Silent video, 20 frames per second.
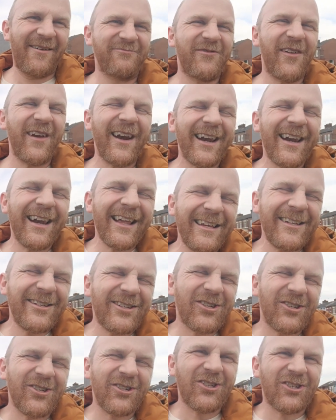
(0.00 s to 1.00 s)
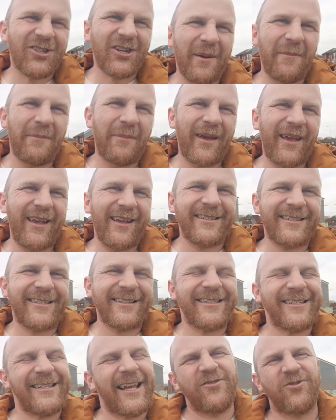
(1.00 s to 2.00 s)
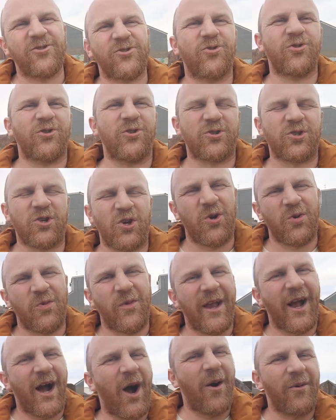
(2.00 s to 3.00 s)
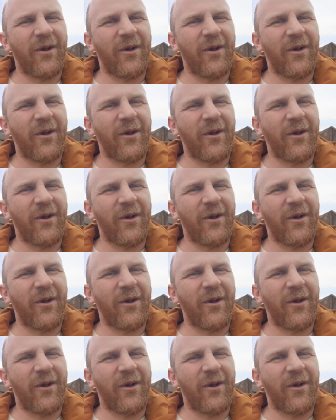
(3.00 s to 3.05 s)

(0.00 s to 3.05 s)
Relationship is central to who we are.